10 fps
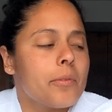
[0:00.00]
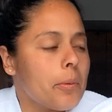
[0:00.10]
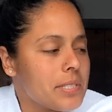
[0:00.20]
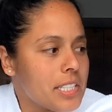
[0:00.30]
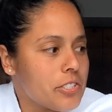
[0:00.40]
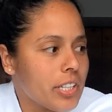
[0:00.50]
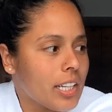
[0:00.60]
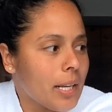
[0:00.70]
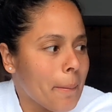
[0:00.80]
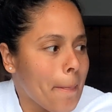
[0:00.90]
what was I
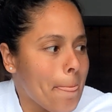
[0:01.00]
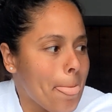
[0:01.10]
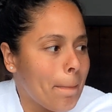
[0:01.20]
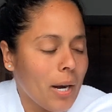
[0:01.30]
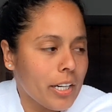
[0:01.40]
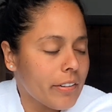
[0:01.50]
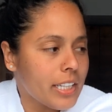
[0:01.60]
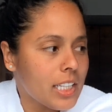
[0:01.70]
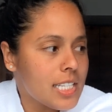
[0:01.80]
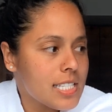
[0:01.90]
drinking?
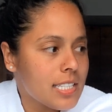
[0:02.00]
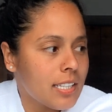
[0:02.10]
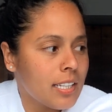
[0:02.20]
Margaritas.